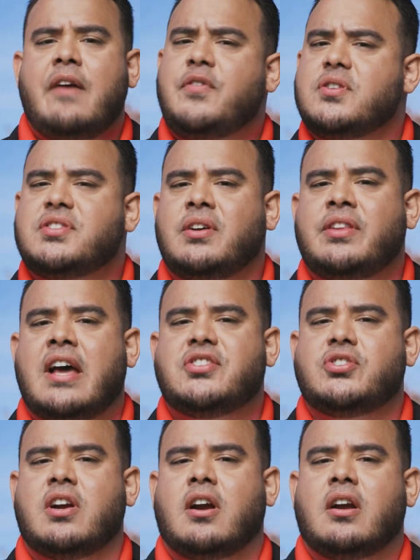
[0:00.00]
If you're still not
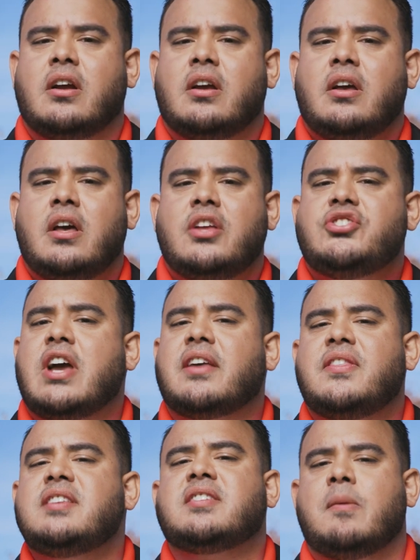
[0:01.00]
sure, check these